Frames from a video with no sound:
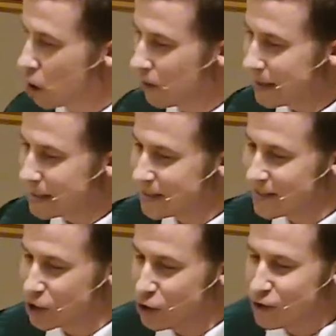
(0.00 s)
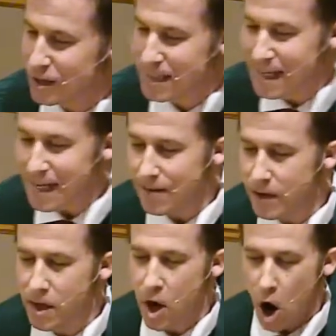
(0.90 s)
our institutions,
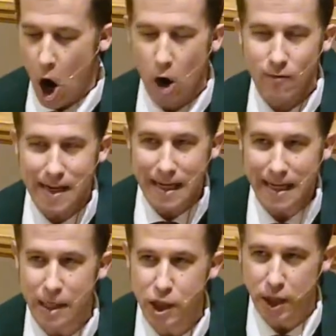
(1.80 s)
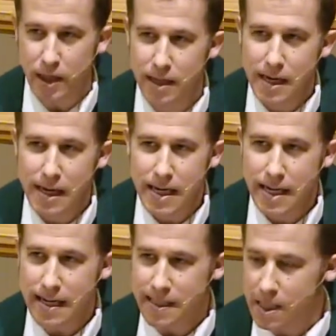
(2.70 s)
even our religion
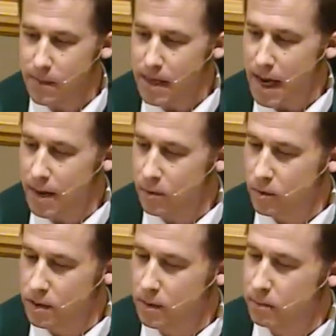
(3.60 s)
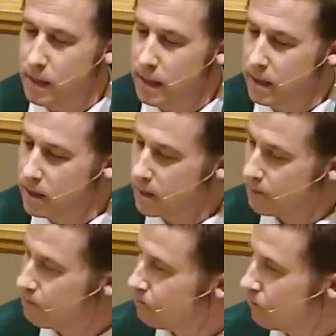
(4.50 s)
needs to be able to bend.
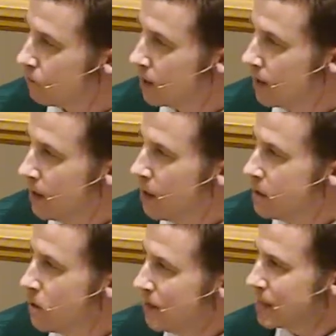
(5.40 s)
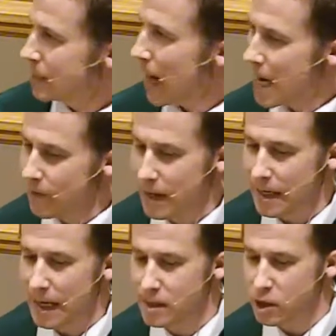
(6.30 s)
So this is kind of a
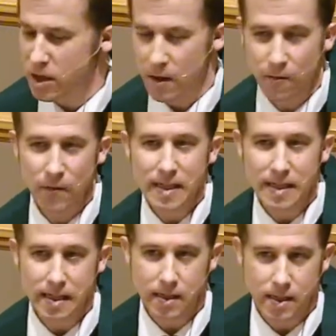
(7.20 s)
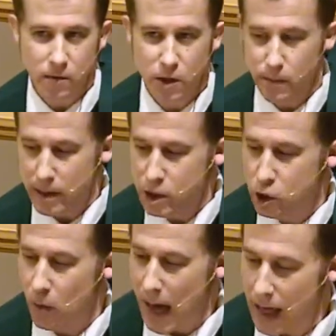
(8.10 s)
lesson in the physics of
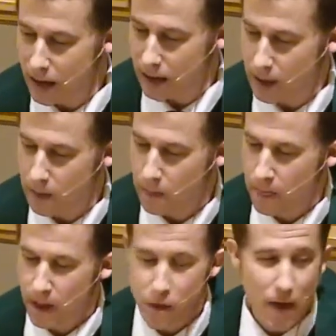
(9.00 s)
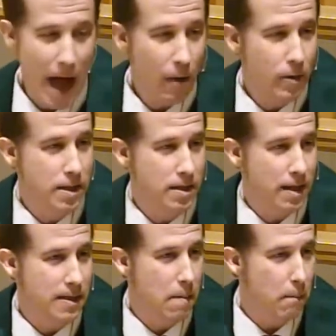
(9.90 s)
spirituality. That which
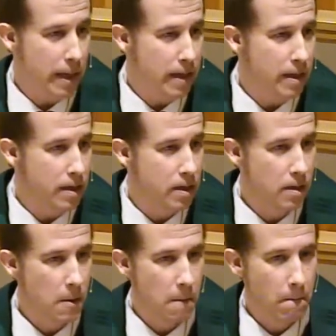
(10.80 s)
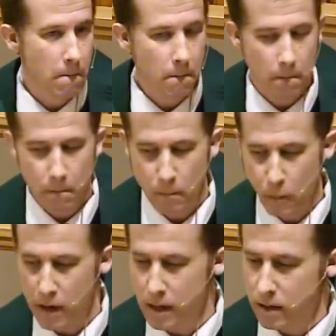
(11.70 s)
doesn't bend
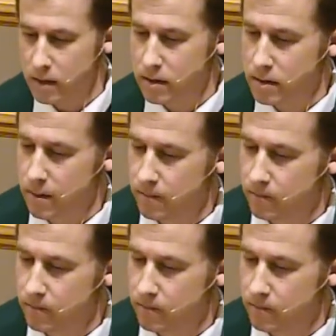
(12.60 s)
breaks.